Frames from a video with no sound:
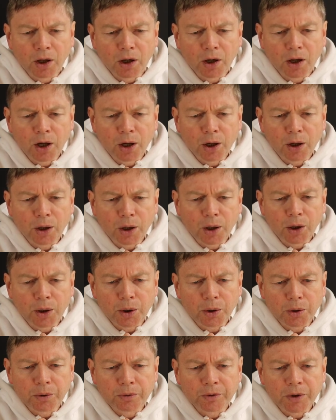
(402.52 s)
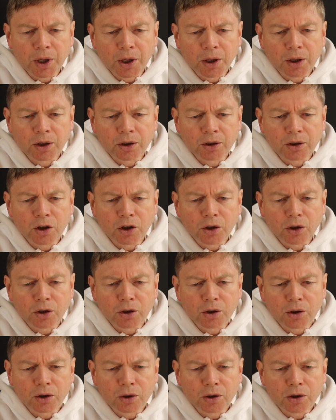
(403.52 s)
Love the
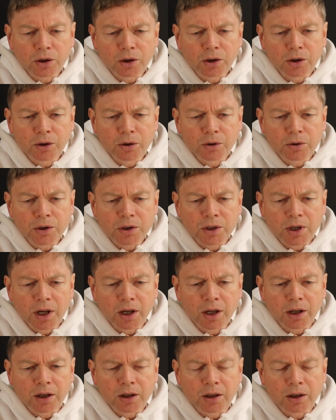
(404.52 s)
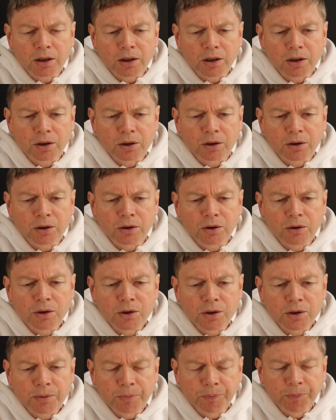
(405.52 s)
Lord, all you
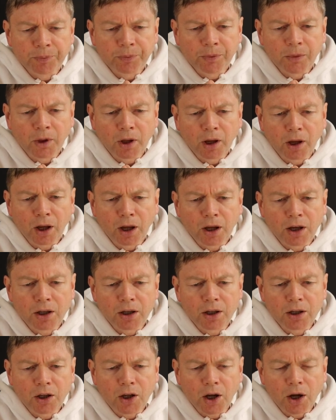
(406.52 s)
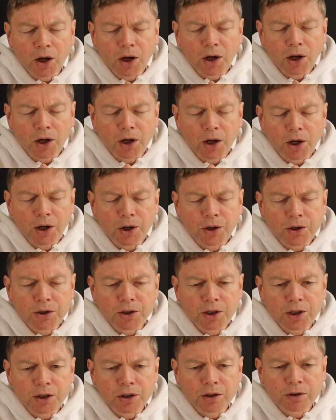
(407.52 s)
saints. He guards
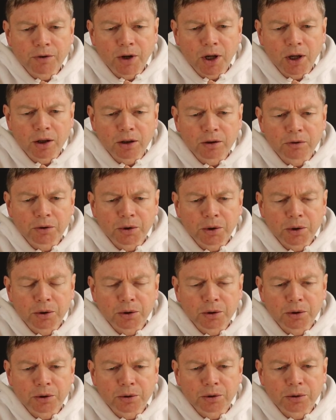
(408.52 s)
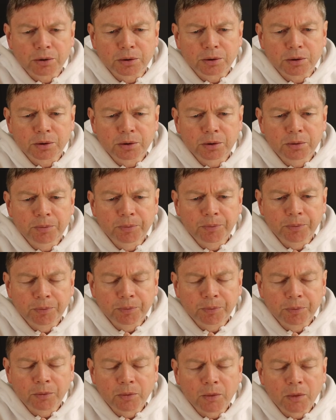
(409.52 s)
his faithful.
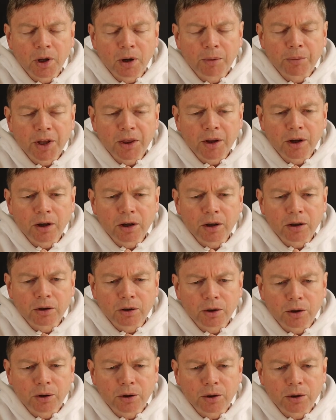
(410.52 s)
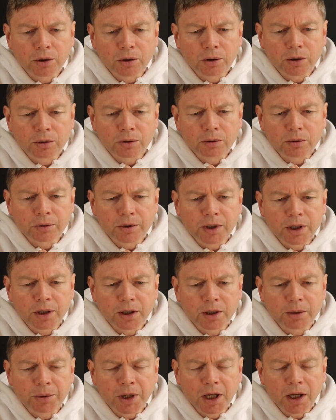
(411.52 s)
But the Lord will
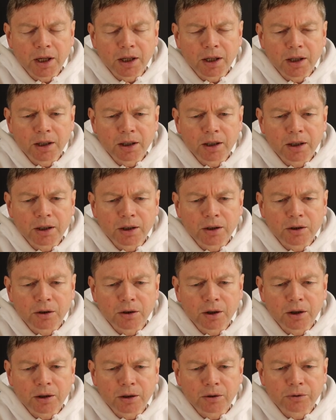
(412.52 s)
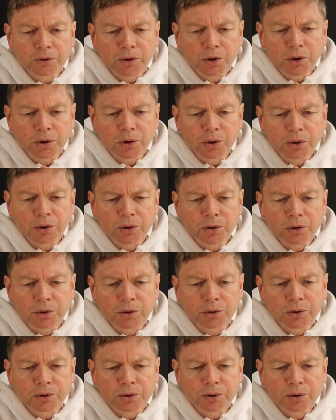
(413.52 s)
repay to the
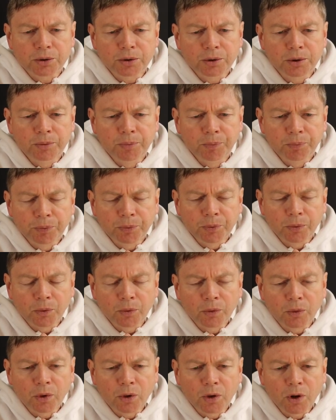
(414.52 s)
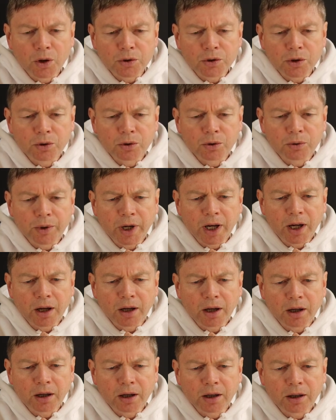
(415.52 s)
full those who
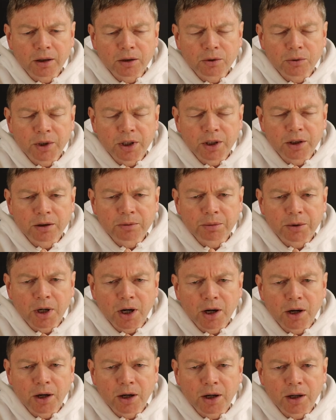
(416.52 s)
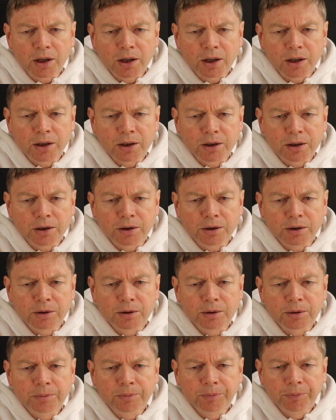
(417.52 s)
act with pride.